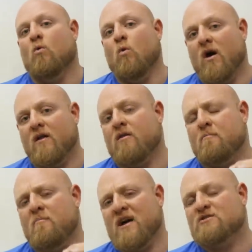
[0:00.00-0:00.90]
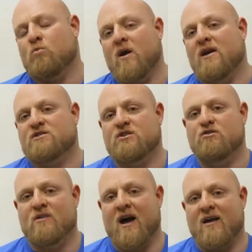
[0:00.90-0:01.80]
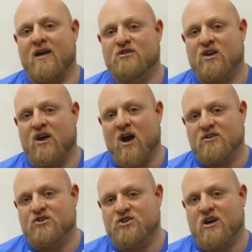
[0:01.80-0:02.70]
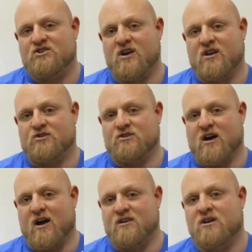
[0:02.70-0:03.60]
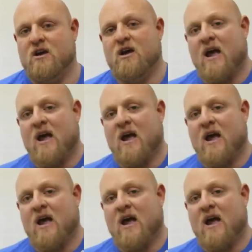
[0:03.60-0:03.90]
One of the best ways to do that is to constantly change the exercise,